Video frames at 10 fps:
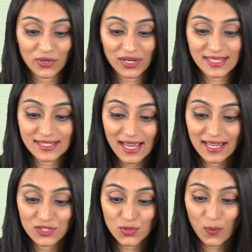your
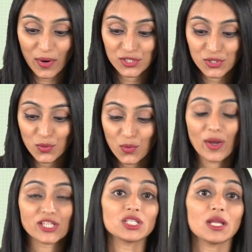exercise 2.2,
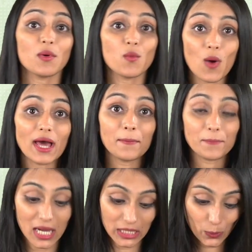question number 1,
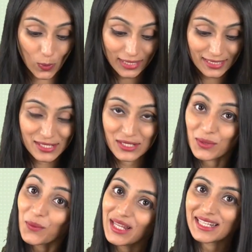part 1.
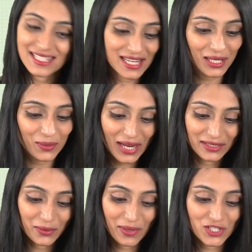So let's take a look at
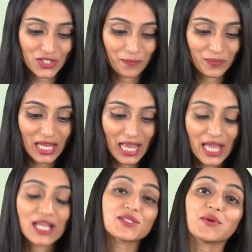the question.
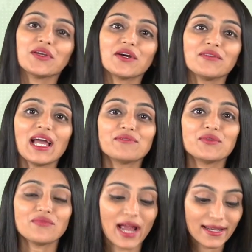So here we have to
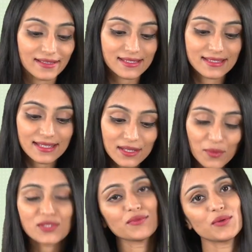find the
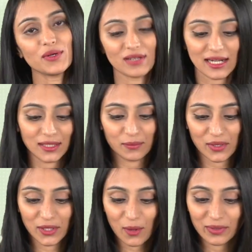zeros of the quadratic
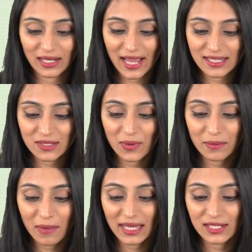polynomial x squared
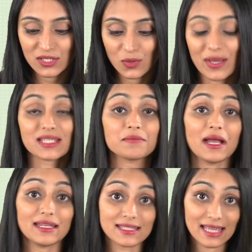minus 2x
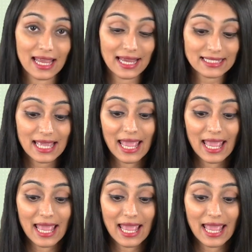minus 8,